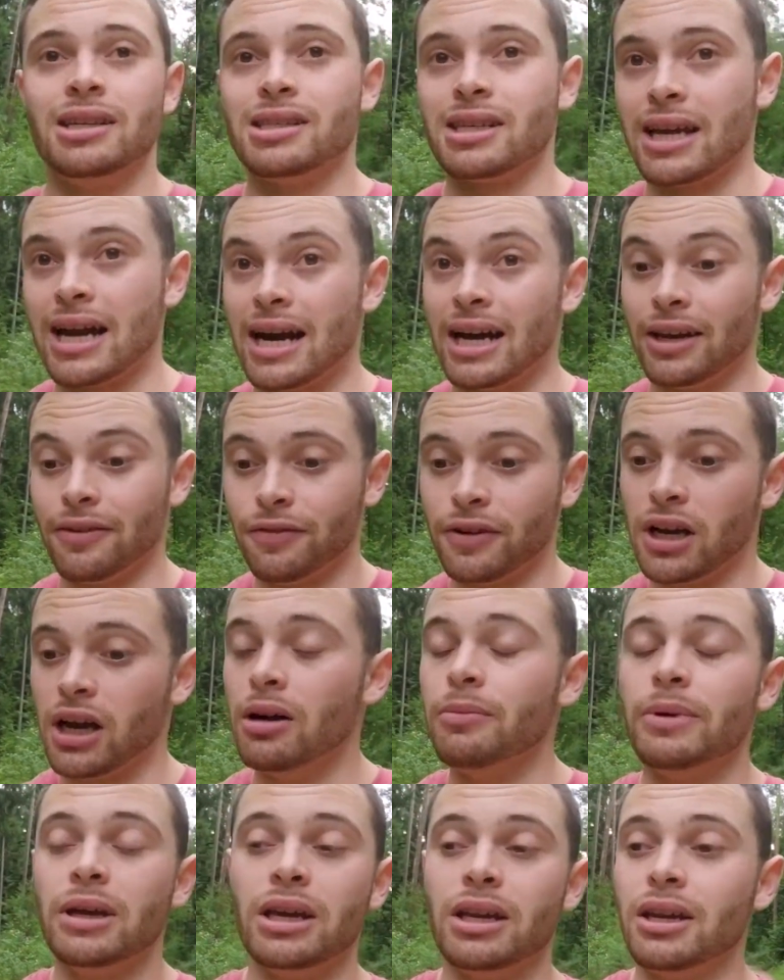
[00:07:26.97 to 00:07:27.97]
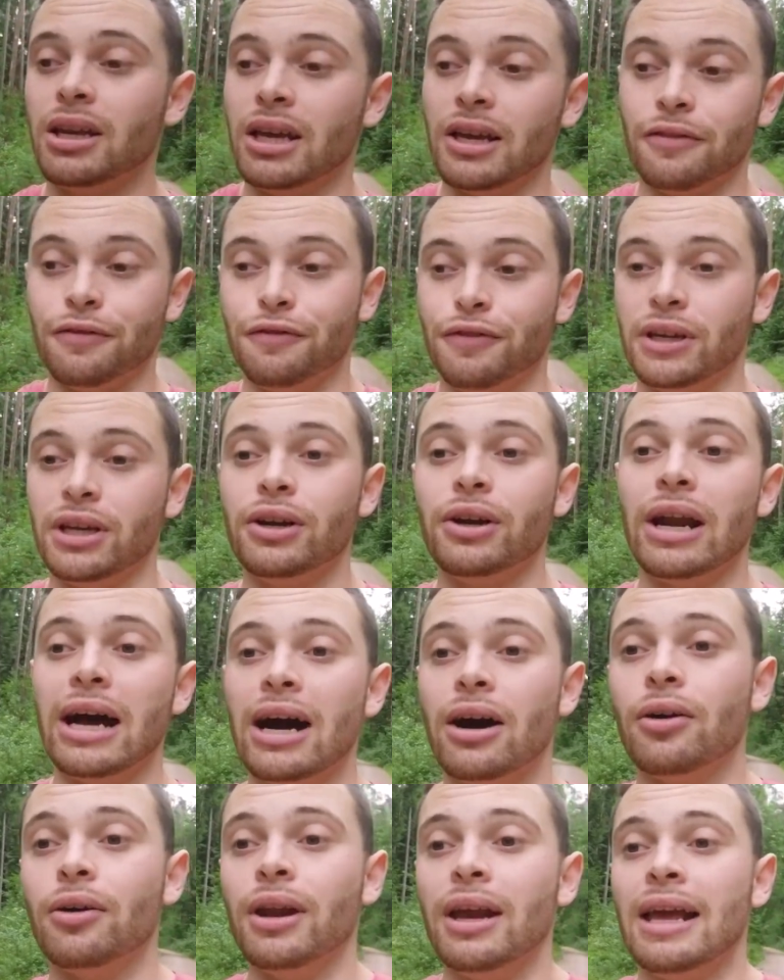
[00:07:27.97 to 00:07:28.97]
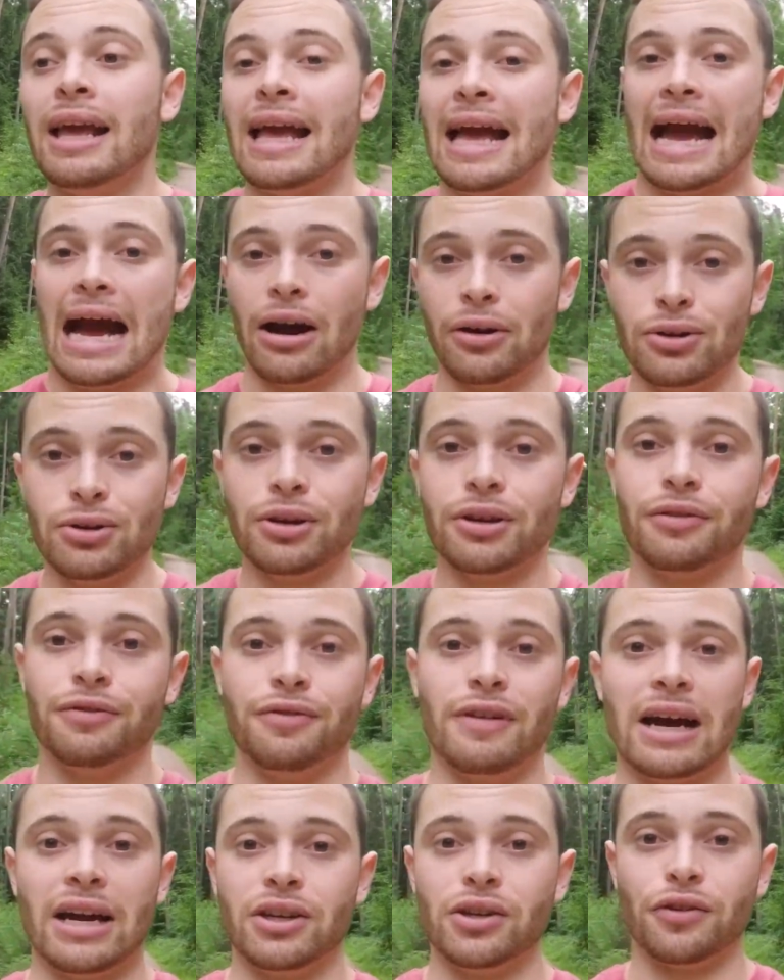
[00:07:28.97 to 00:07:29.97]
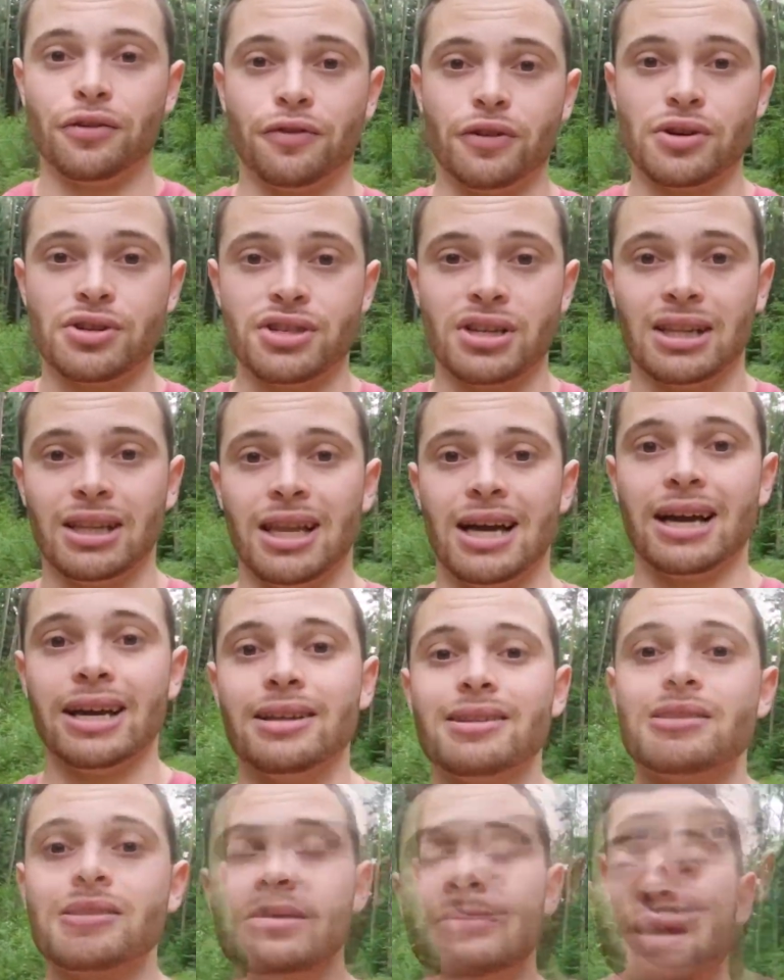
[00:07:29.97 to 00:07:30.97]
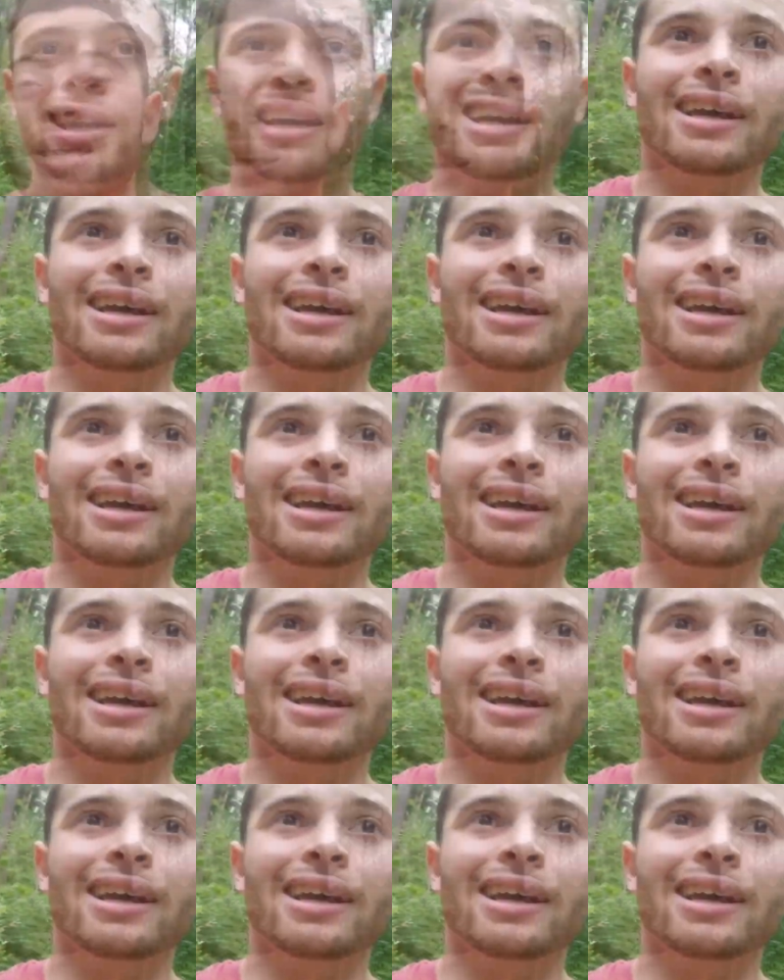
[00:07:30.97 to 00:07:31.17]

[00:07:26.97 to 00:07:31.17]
to kind of come in and figure out how you can find your first clients.